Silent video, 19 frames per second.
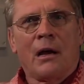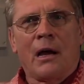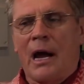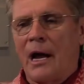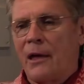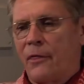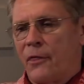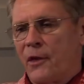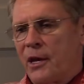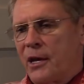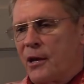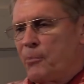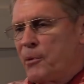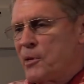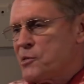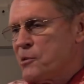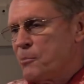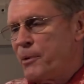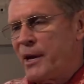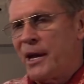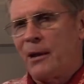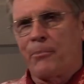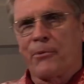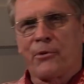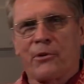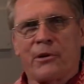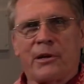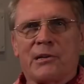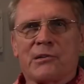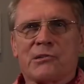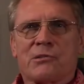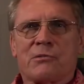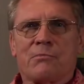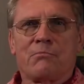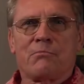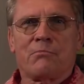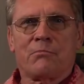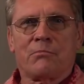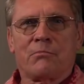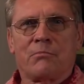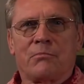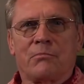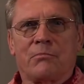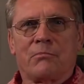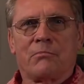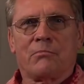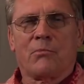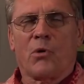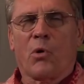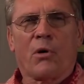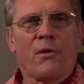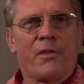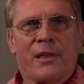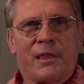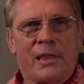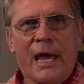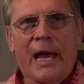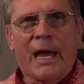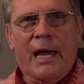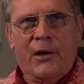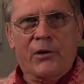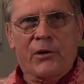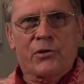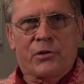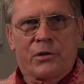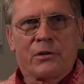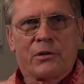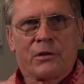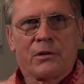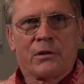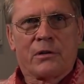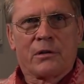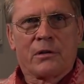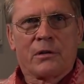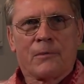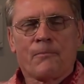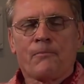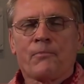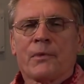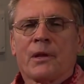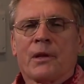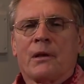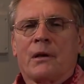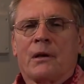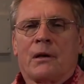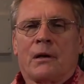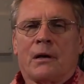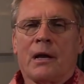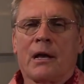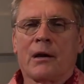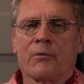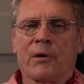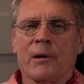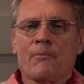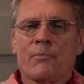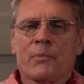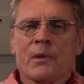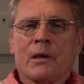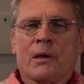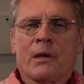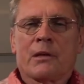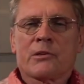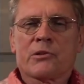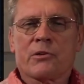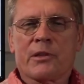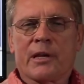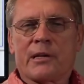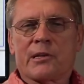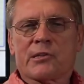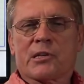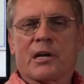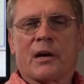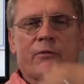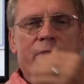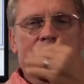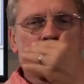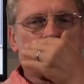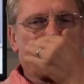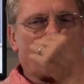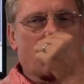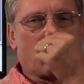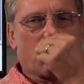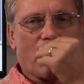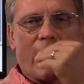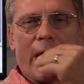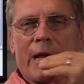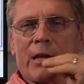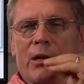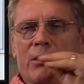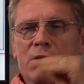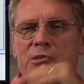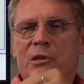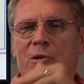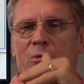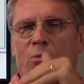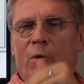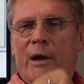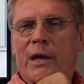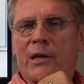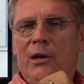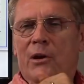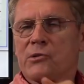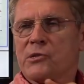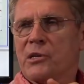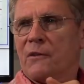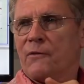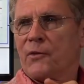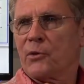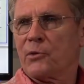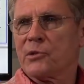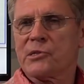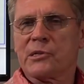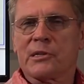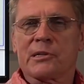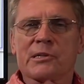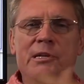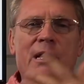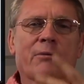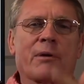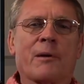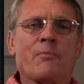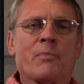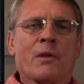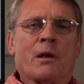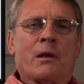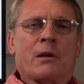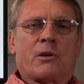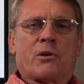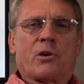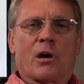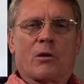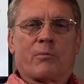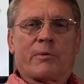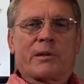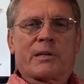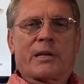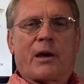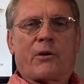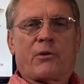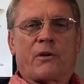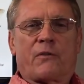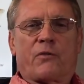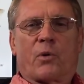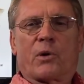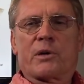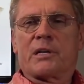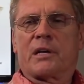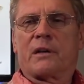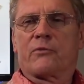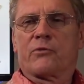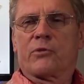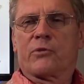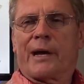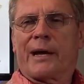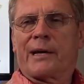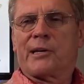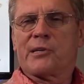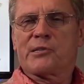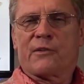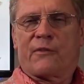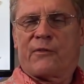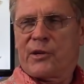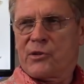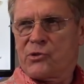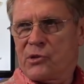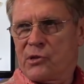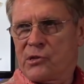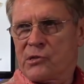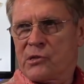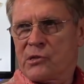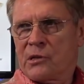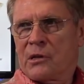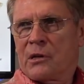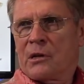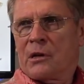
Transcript: I think a piece of paper is more than that. Anyway, so they discovered dry years and wet years influences. Anyway, Darwin counted 14 varieties of finches